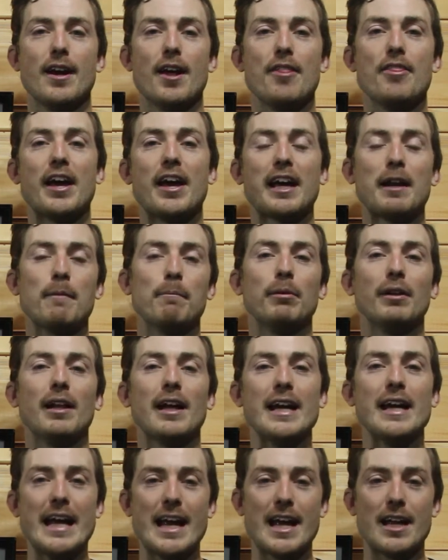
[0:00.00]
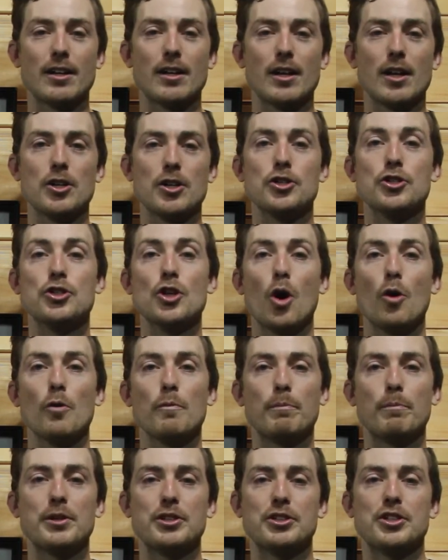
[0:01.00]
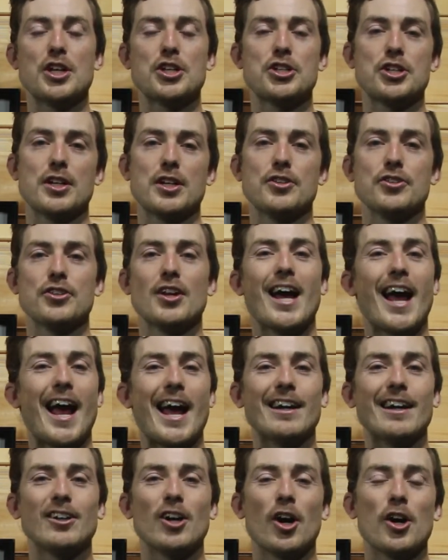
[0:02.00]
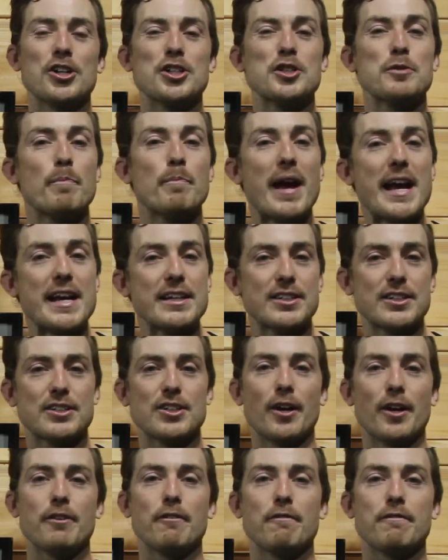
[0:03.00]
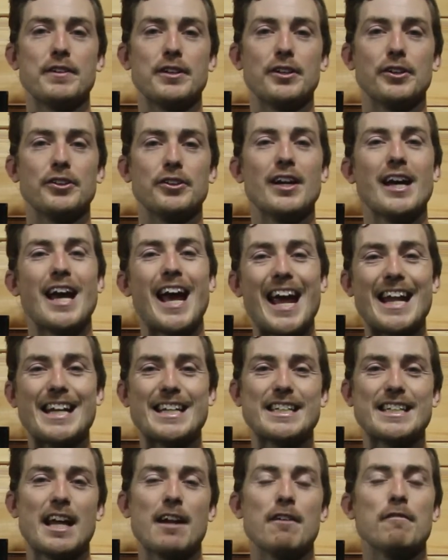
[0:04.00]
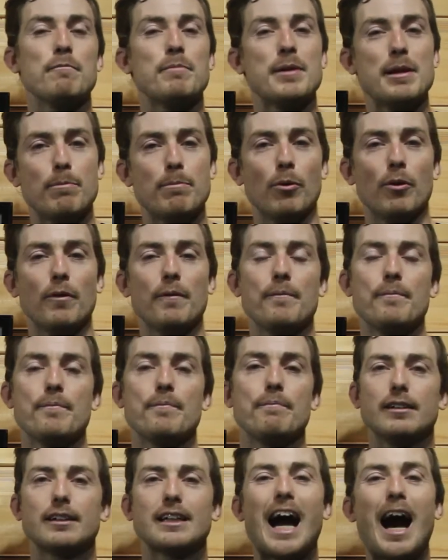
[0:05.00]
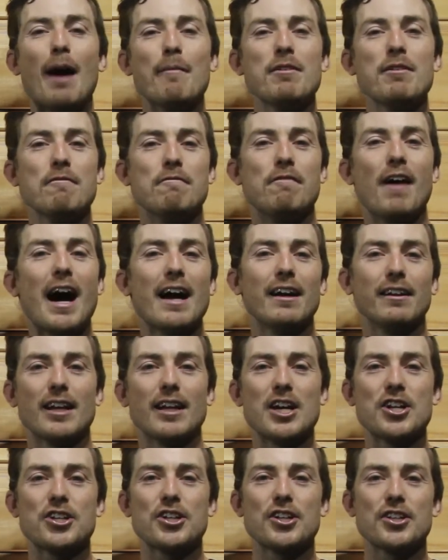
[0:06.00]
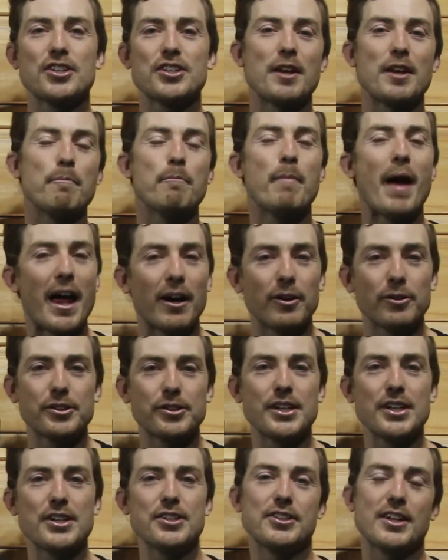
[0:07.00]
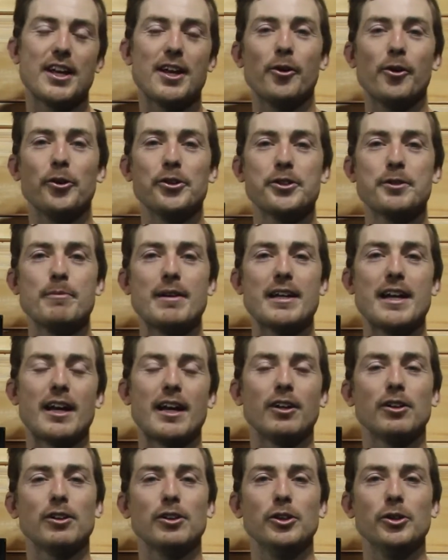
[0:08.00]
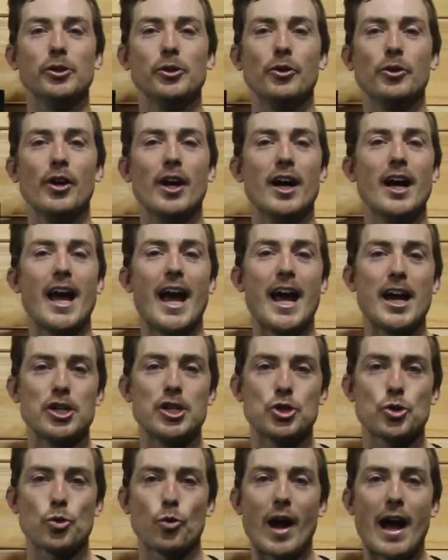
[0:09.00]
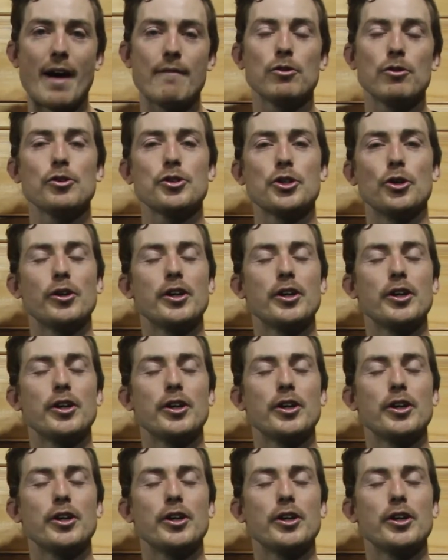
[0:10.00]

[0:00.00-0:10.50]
they can play in zone positions and guard spaces on the field instead of people. Common violations and penalties in Ultimate include a travel. You'll